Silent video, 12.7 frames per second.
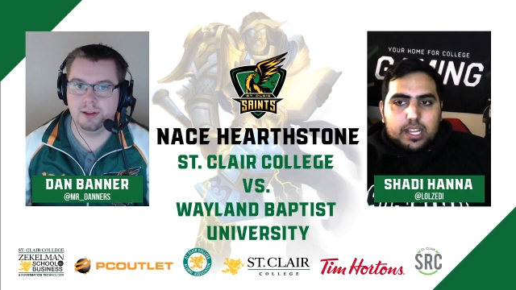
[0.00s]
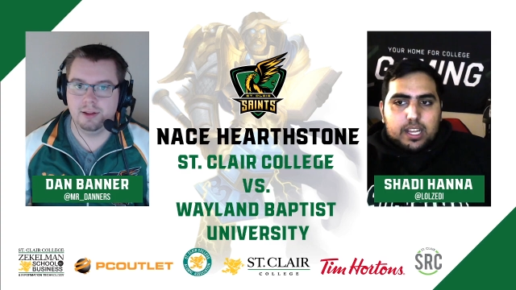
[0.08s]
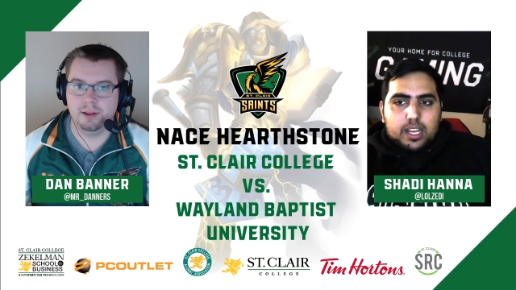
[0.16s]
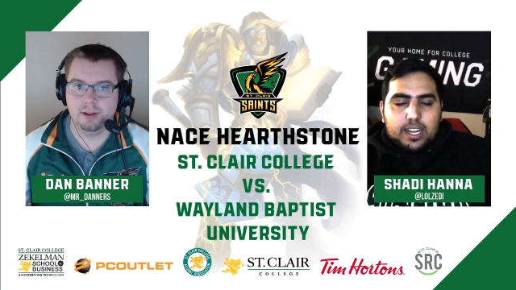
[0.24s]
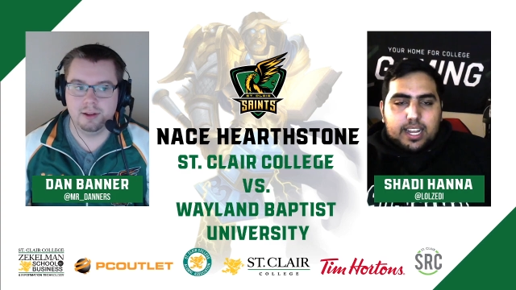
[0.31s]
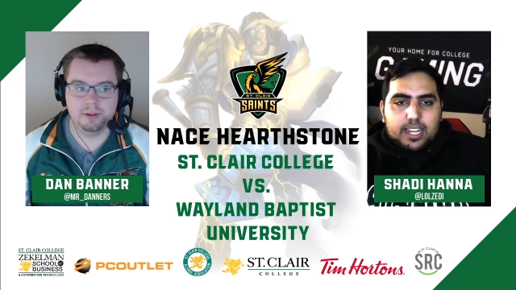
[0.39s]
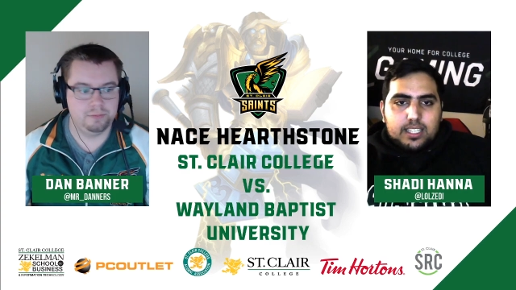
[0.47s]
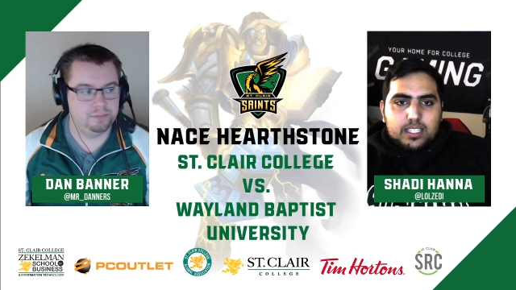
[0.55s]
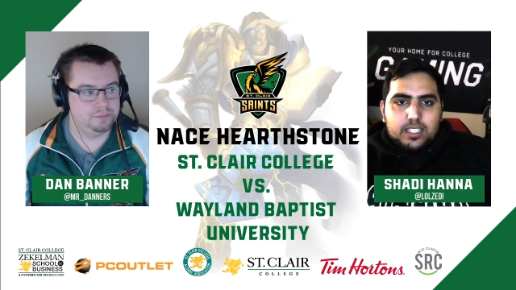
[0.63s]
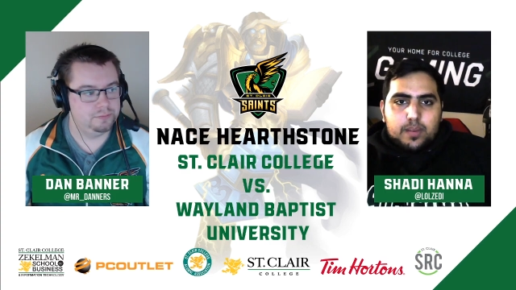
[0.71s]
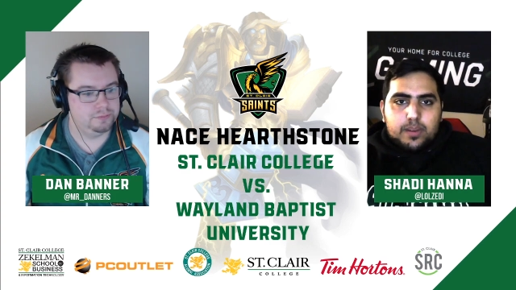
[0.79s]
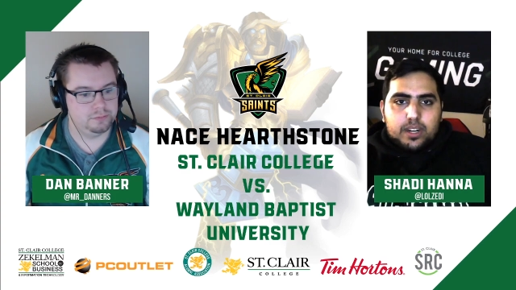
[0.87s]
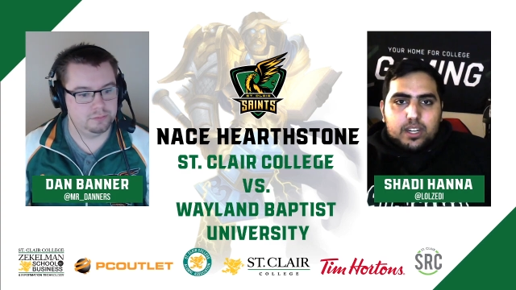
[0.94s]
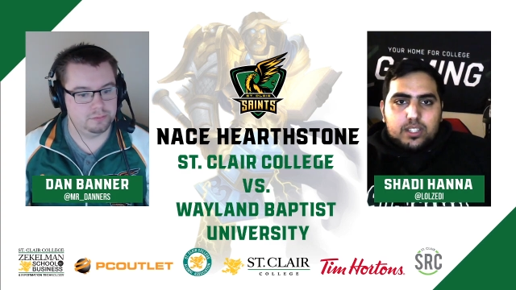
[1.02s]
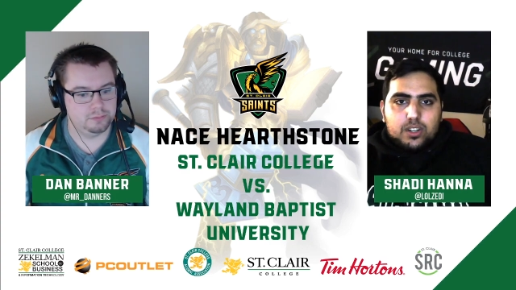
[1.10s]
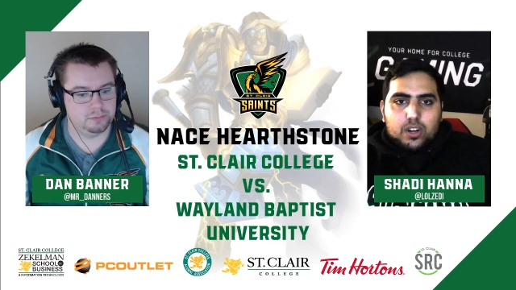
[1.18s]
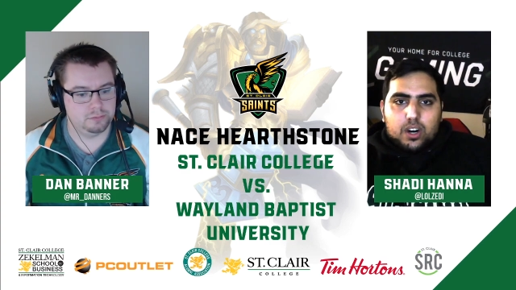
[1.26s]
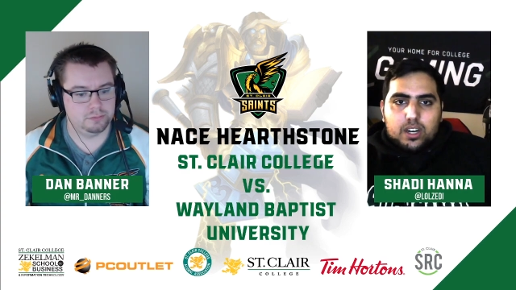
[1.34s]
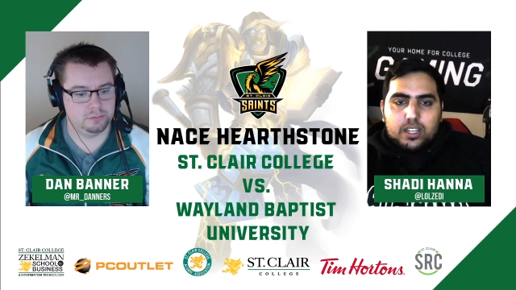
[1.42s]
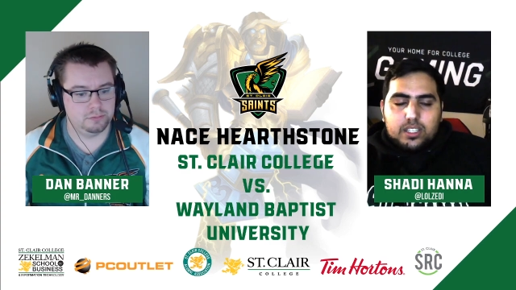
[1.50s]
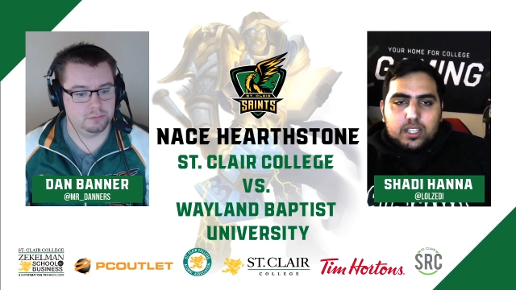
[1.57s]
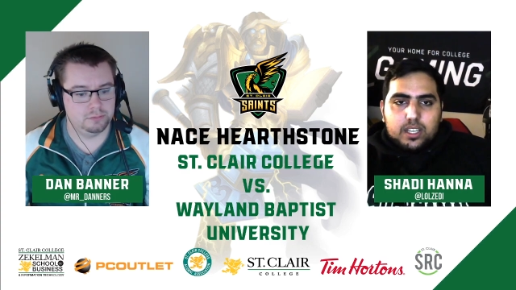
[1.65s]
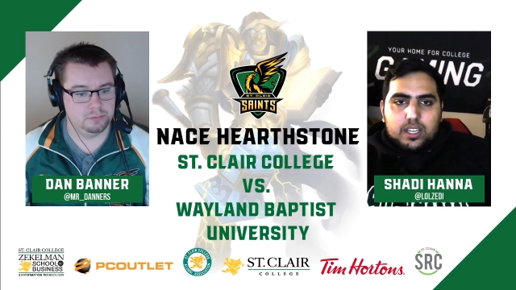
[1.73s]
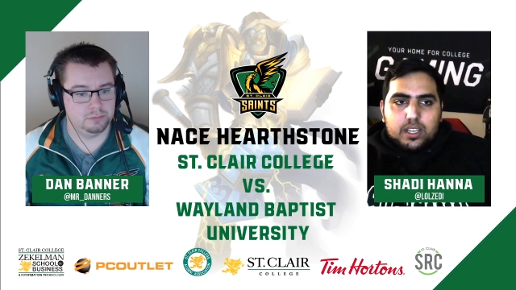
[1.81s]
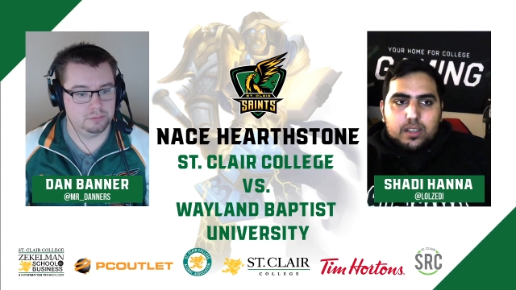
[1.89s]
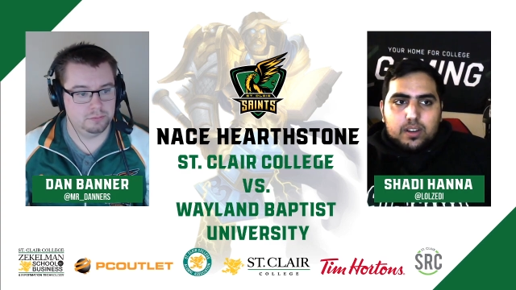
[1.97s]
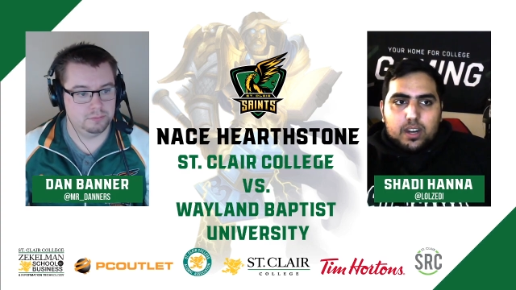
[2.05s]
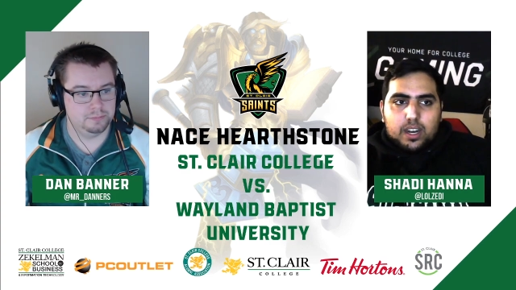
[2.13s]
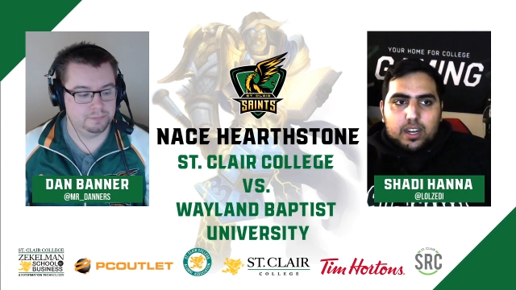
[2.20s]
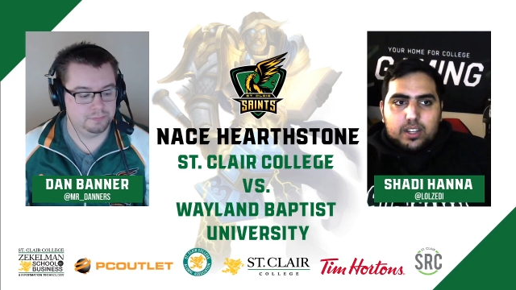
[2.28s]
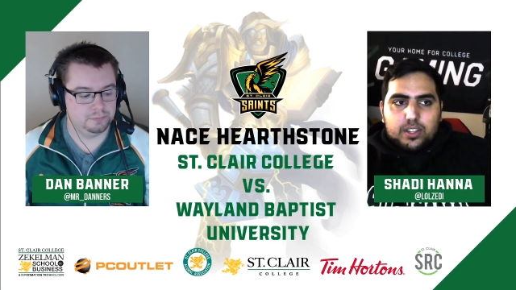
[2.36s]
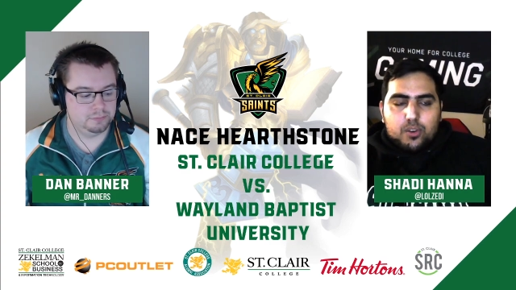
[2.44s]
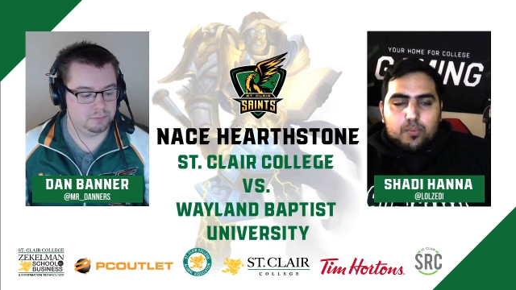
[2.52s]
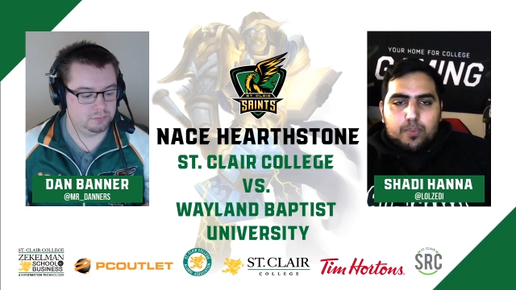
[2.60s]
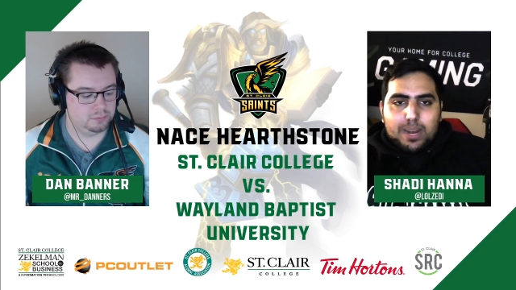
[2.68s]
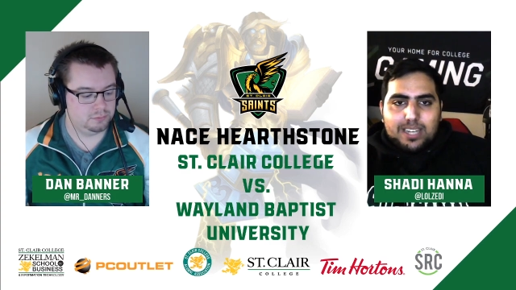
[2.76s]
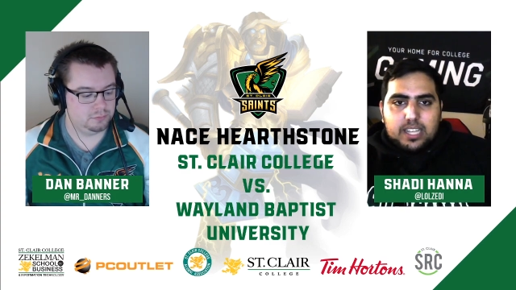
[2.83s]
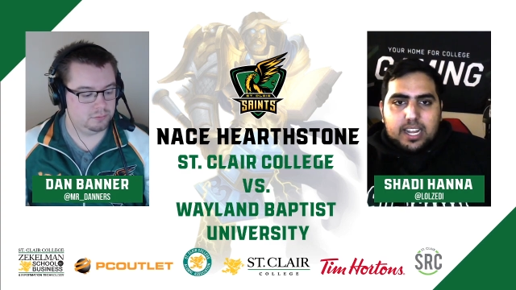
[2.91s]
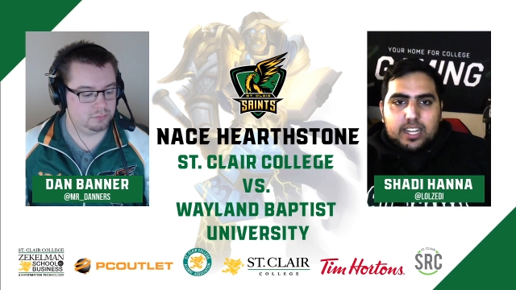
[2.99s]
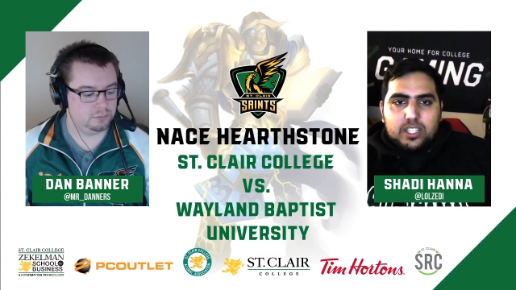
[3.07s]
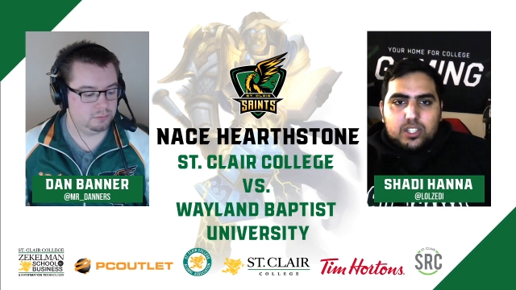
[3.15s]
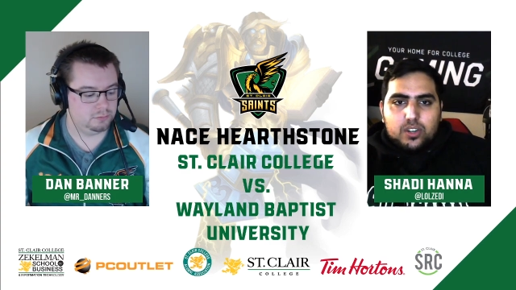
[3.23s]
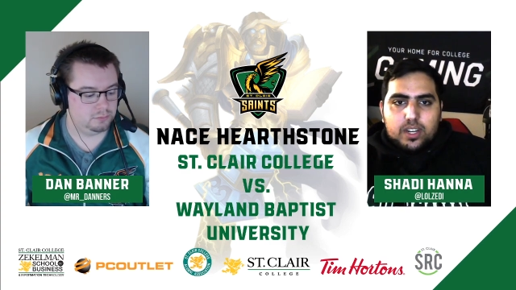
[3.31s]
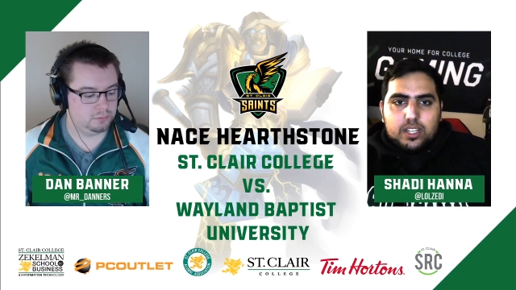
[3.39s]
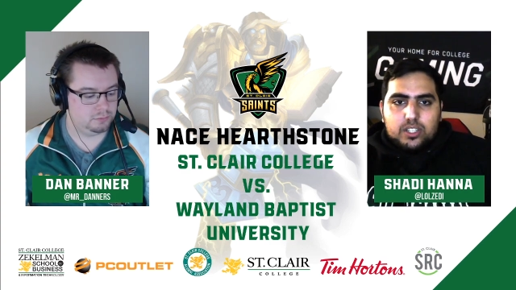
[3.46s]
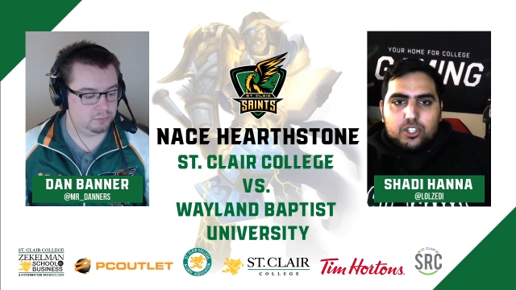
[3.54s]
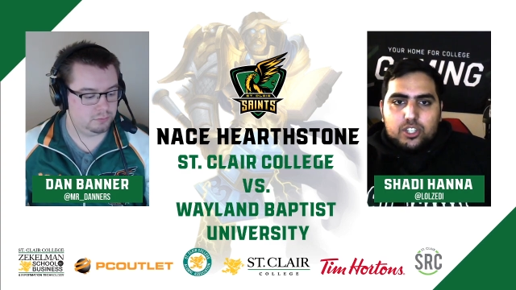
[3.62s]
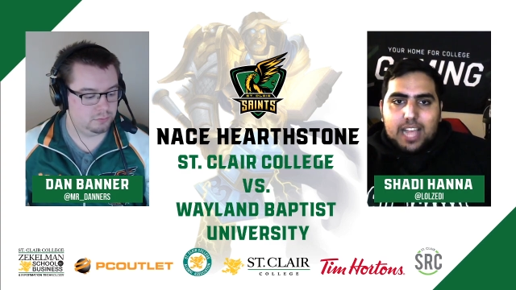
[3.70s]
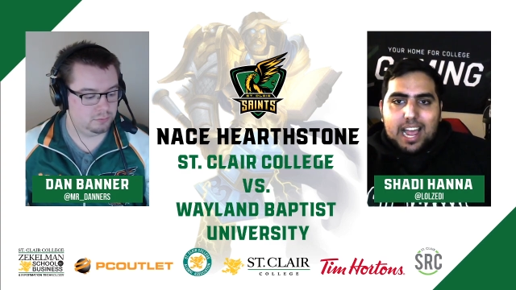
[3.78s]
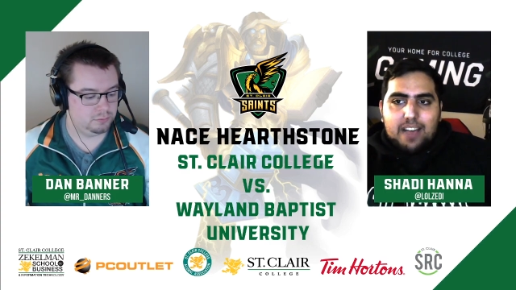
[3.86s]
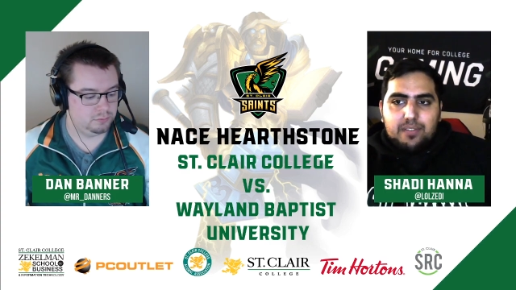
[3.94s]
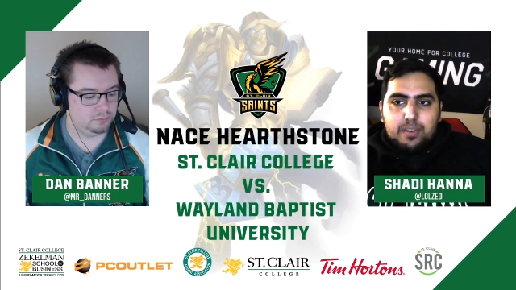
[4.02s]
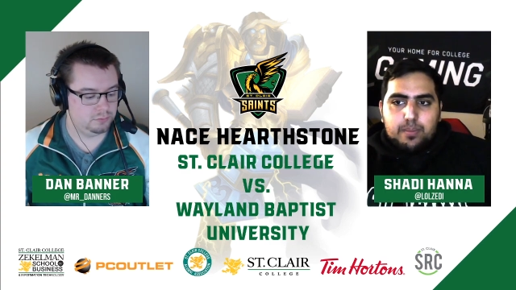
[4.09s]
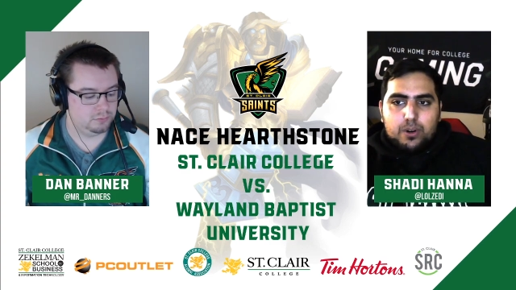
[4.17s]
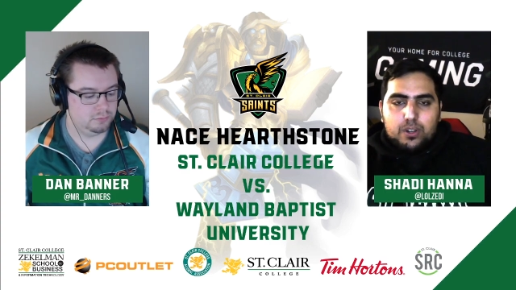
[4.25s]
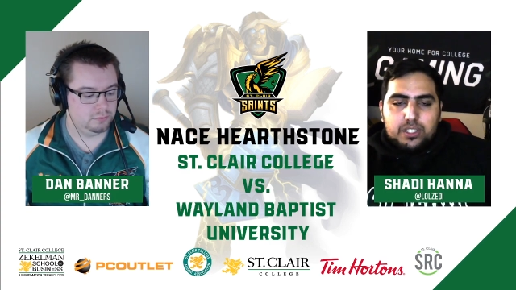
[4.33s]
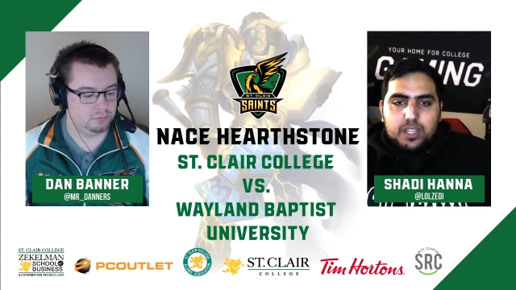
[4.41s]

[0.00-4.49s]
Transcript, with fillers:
Speaker 1: Against Demon Hunter, honestly, your best answer is just heavy bursts.